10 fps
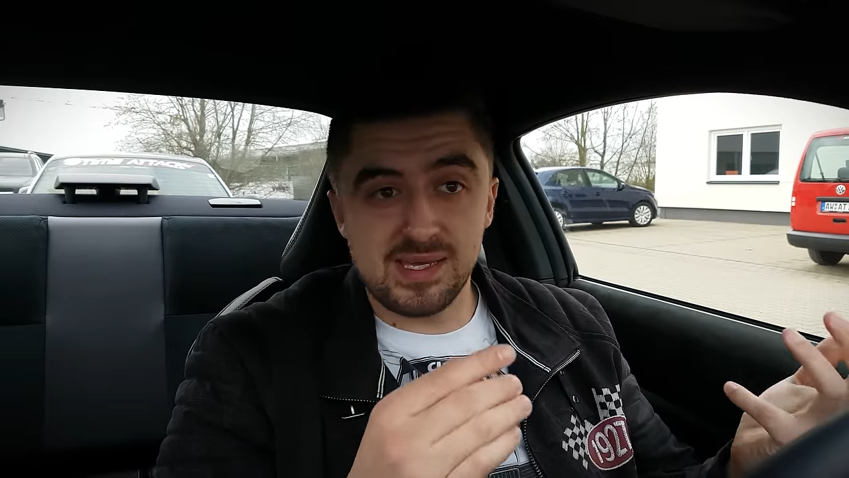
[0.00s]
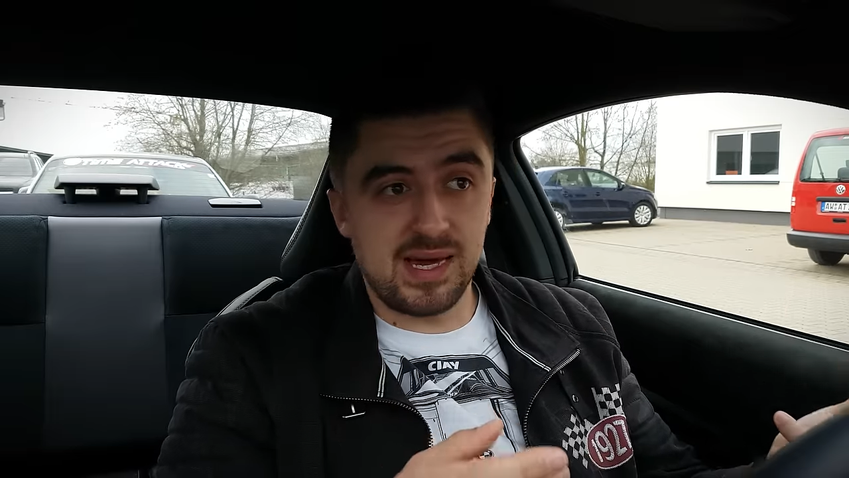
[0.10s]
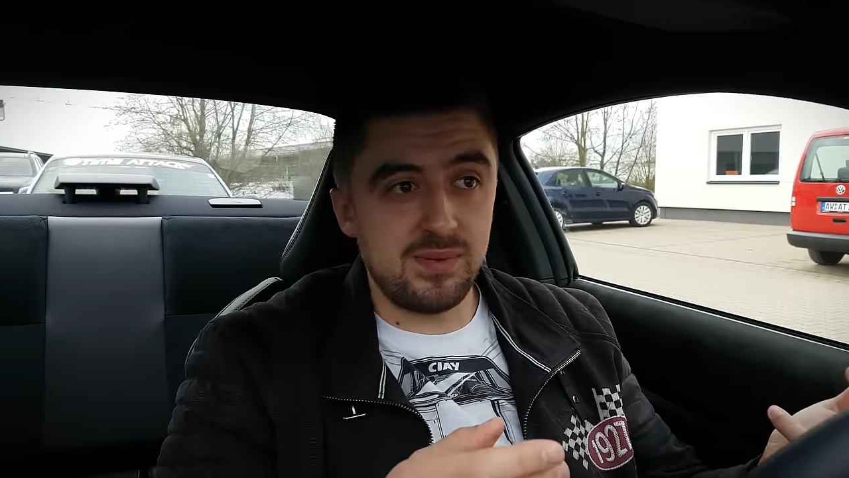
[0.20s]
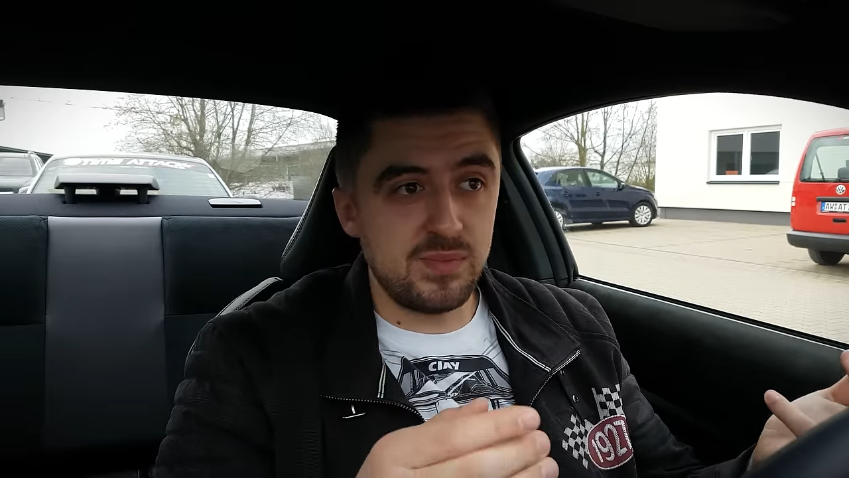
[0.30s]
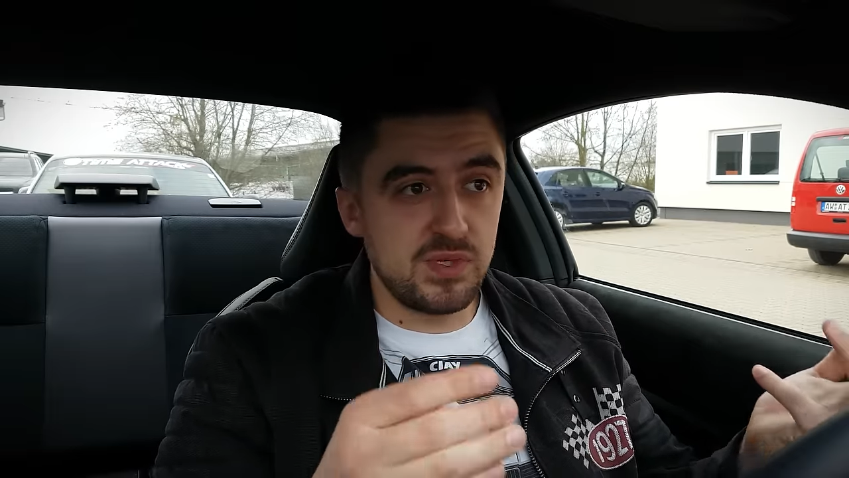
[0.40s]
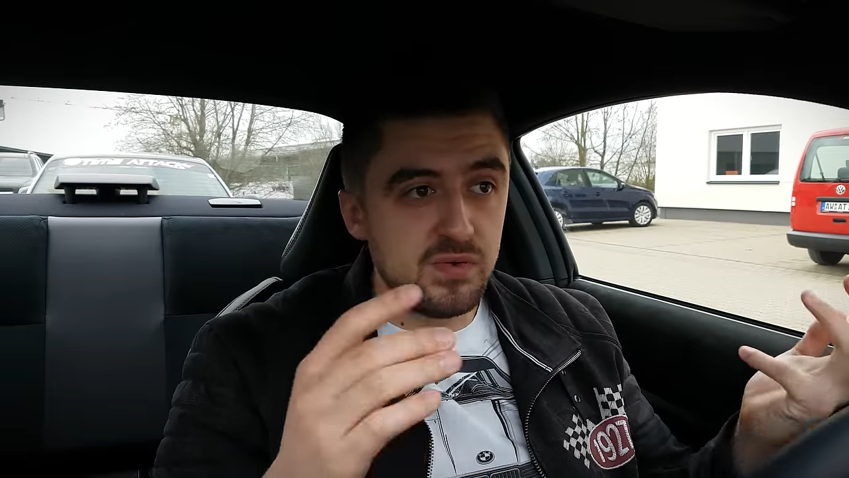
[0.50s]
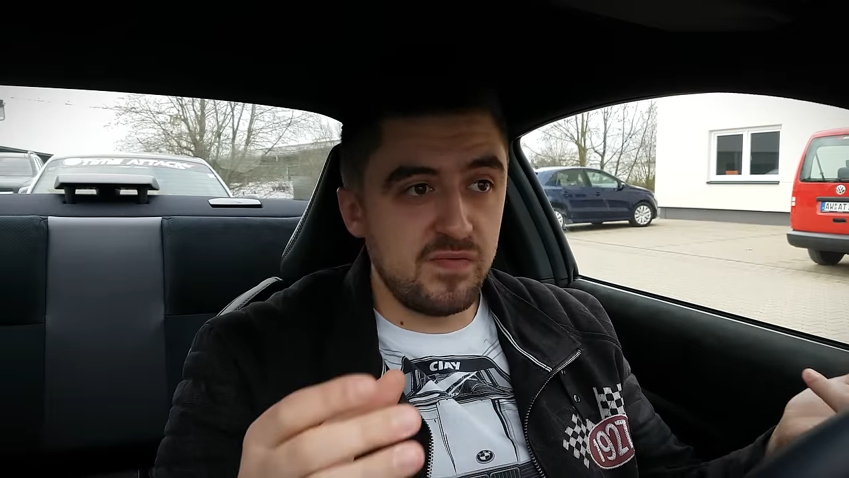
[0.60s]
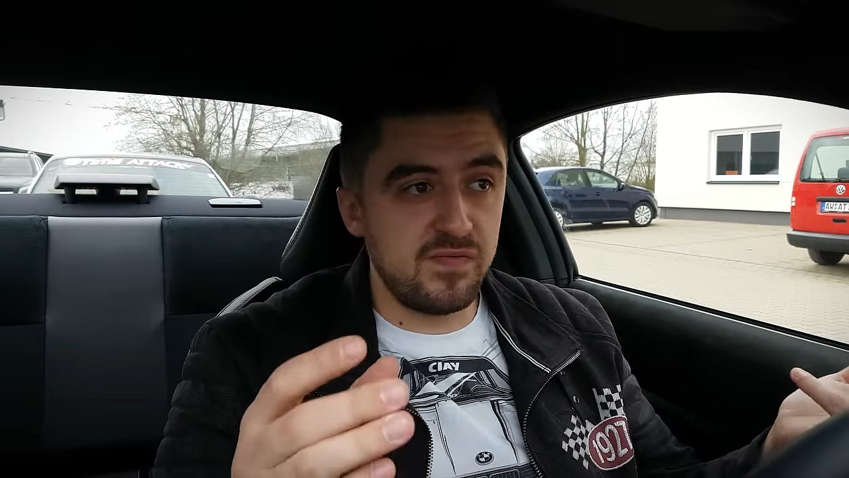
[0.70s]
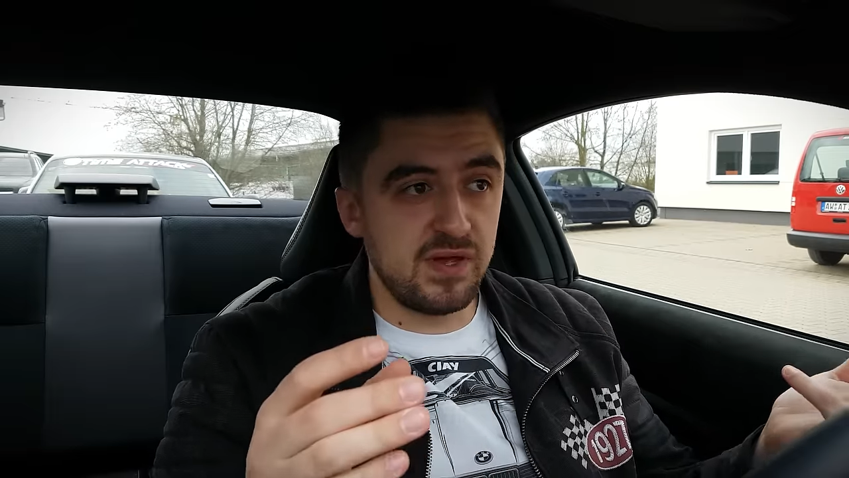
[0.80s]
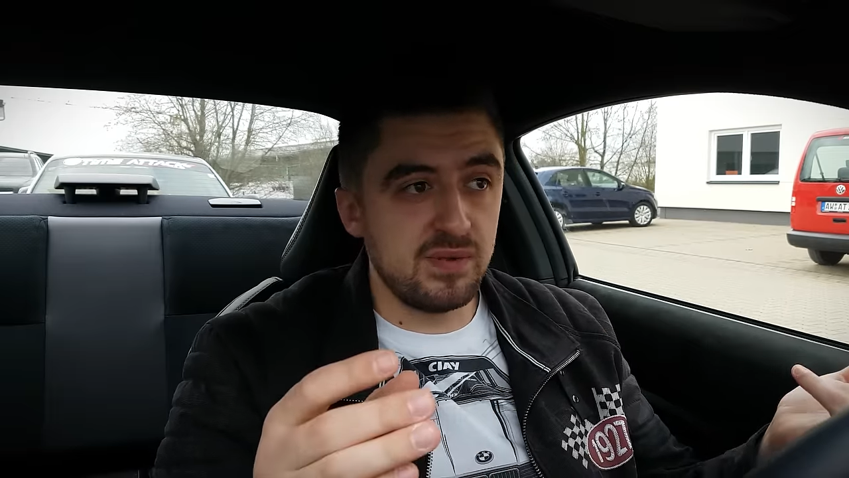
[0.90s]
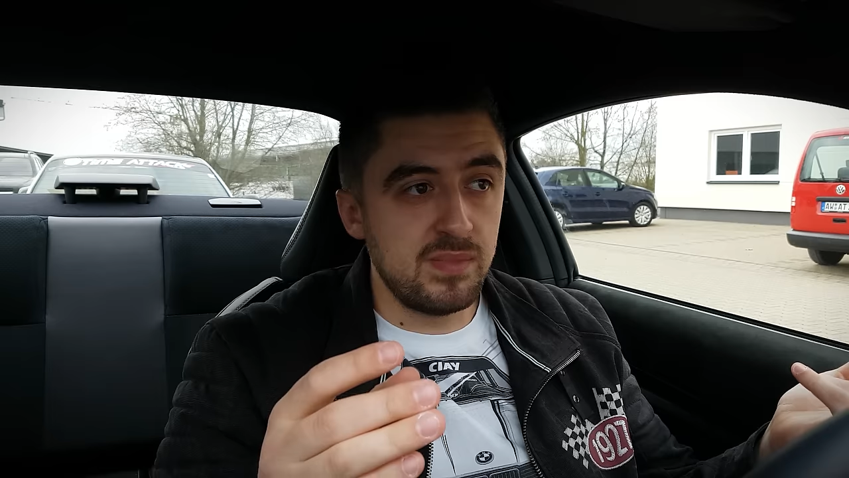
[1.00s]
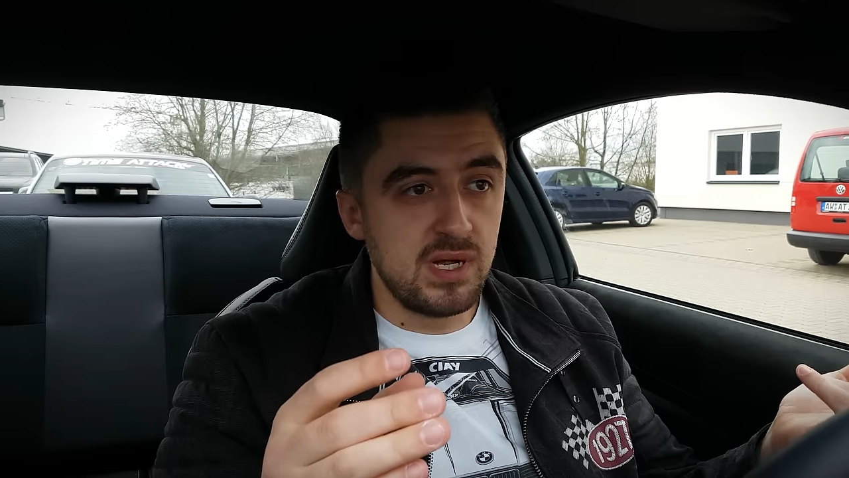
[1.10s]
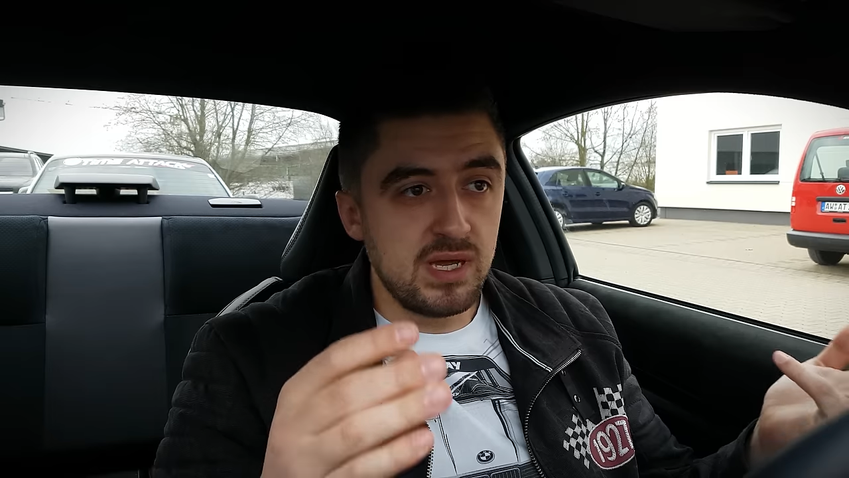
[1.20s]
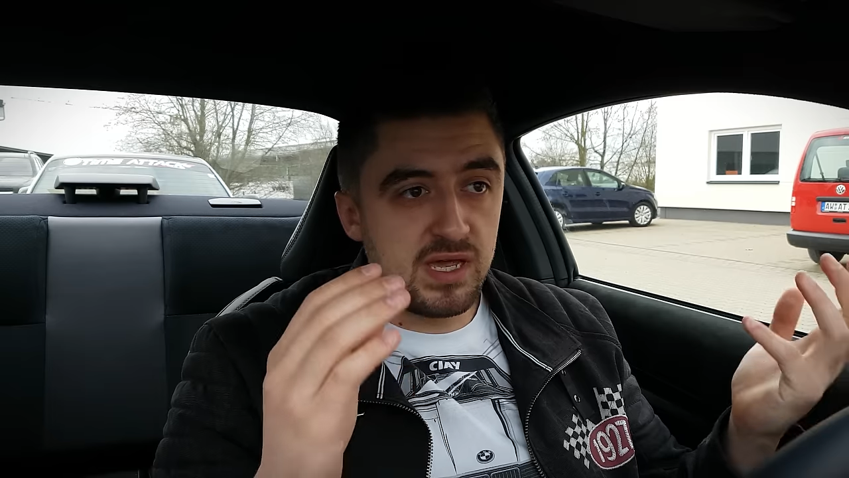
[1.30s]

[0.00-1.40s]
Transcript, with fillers: time to film.